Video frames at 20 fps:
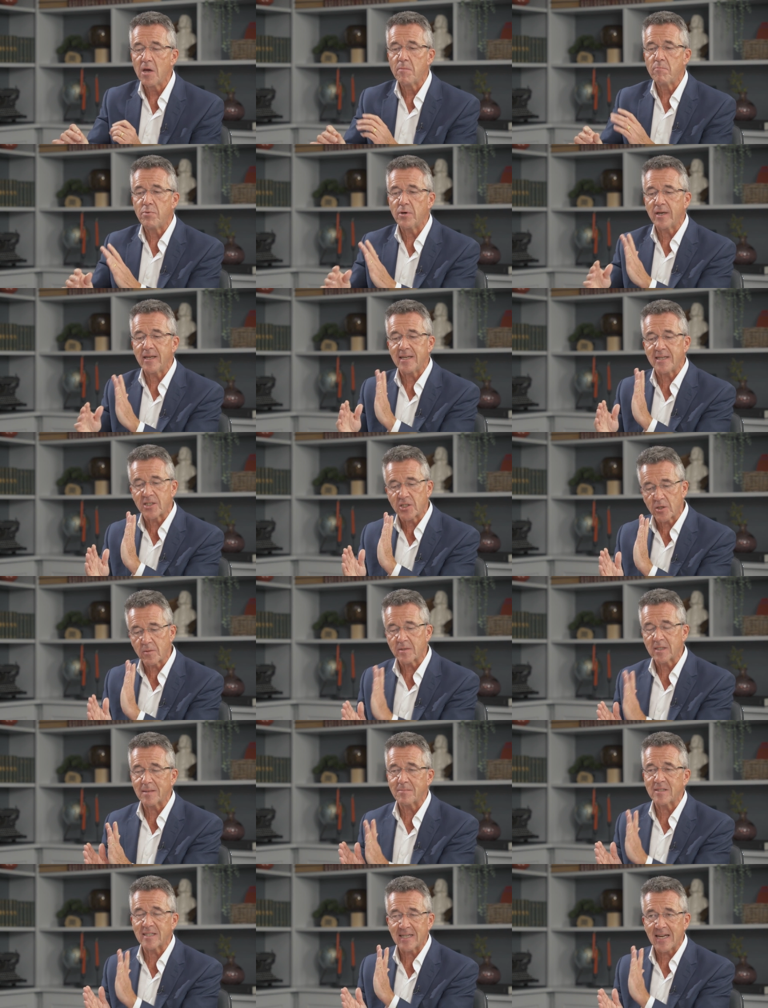But it
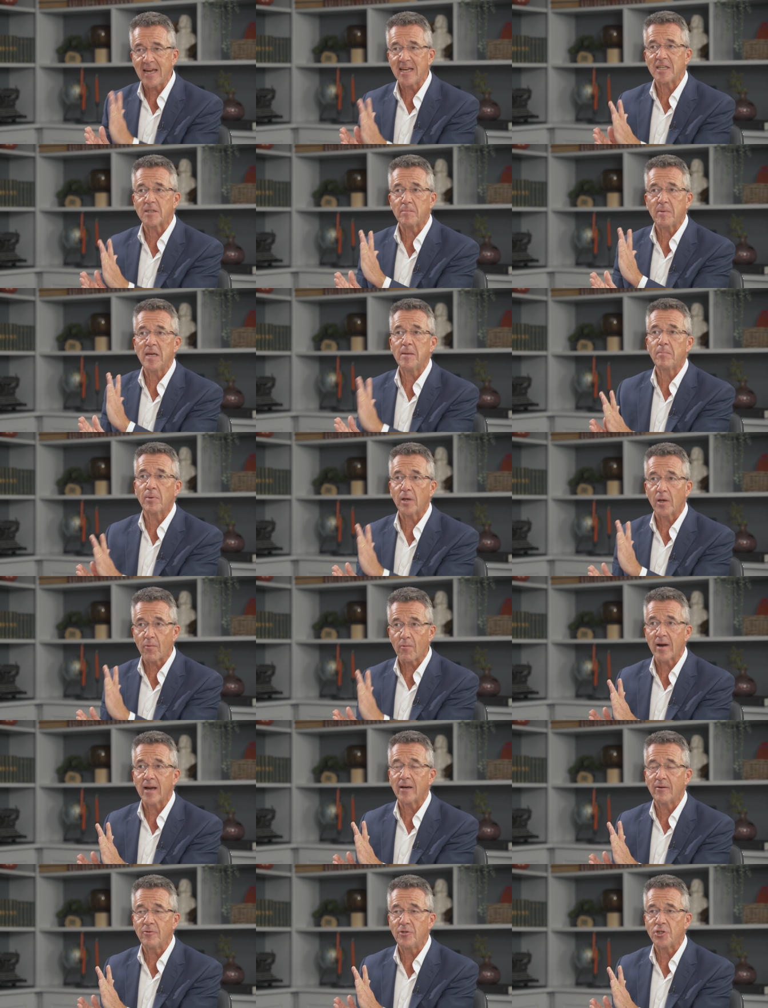sometimes takes people
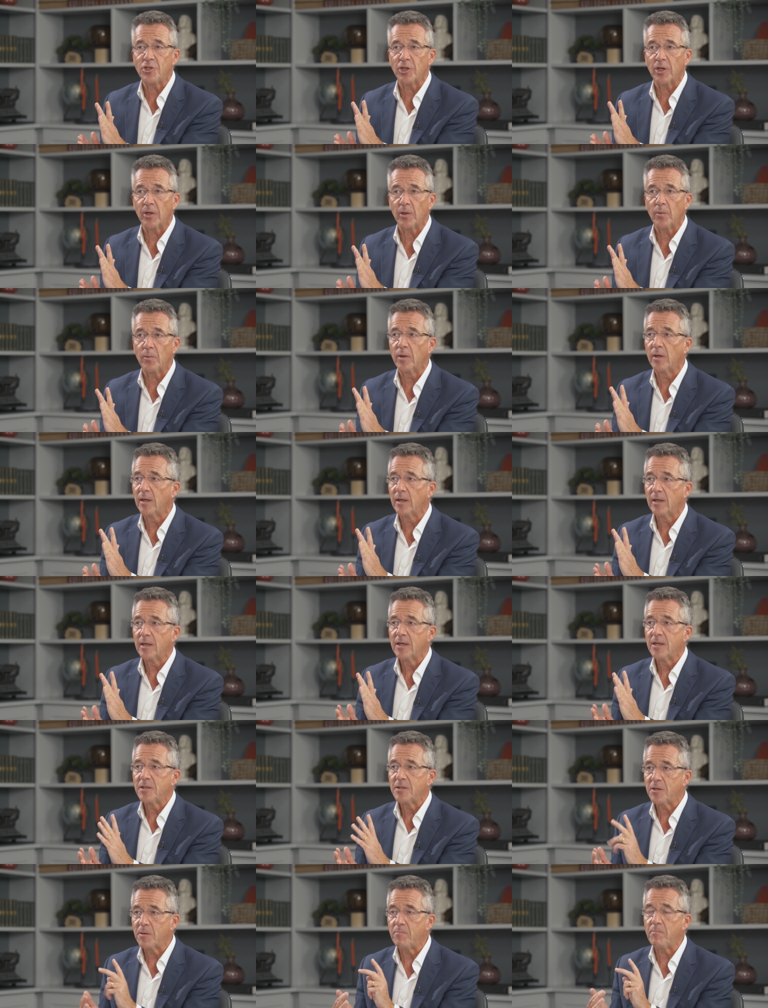around you
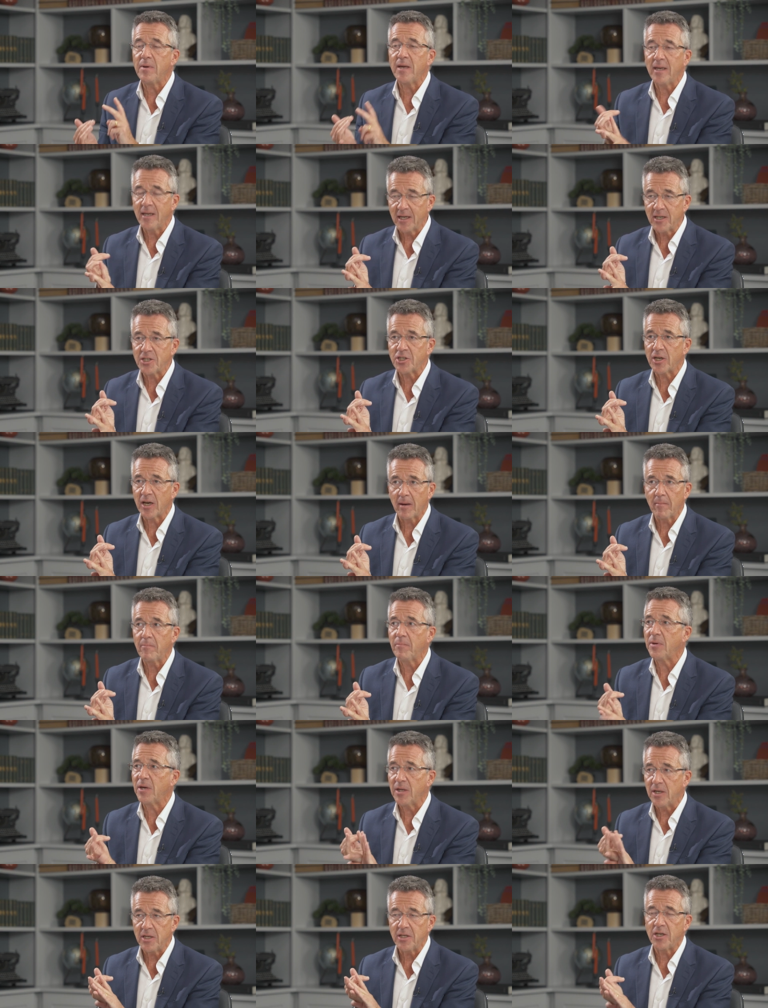to be your
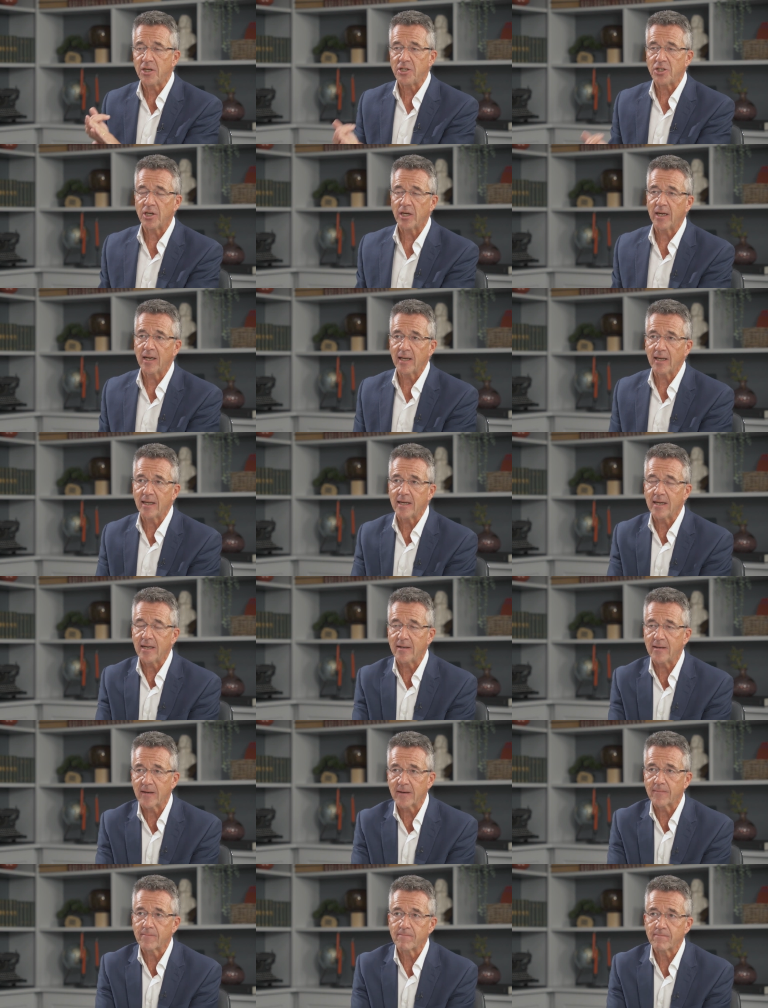champion and your
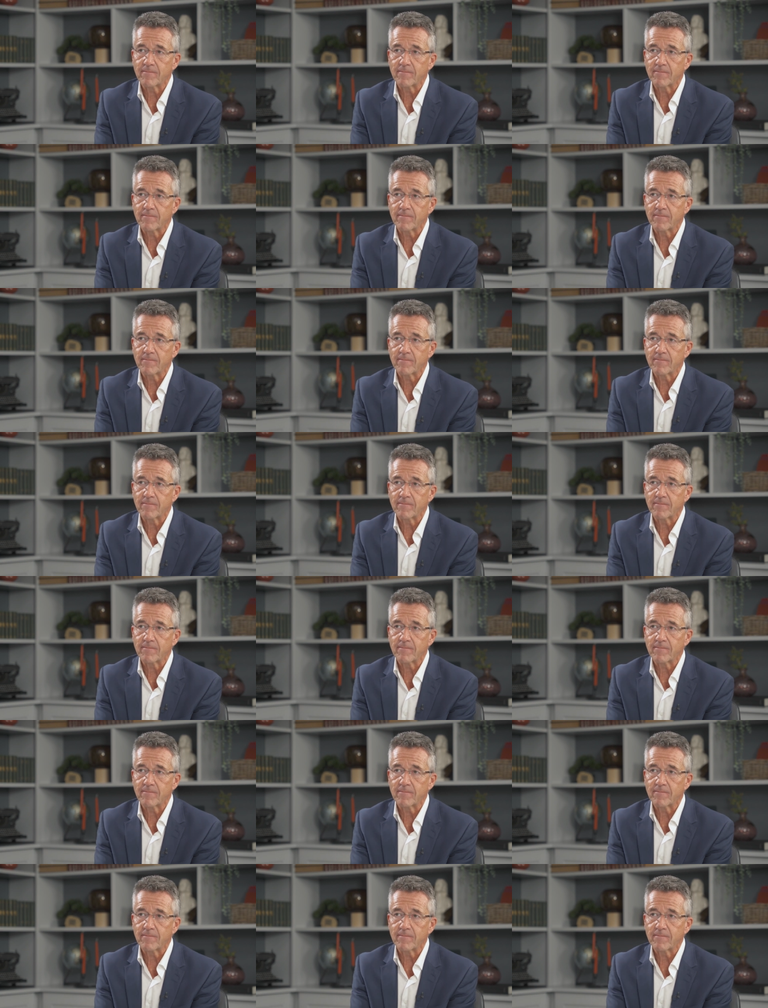cheerleader,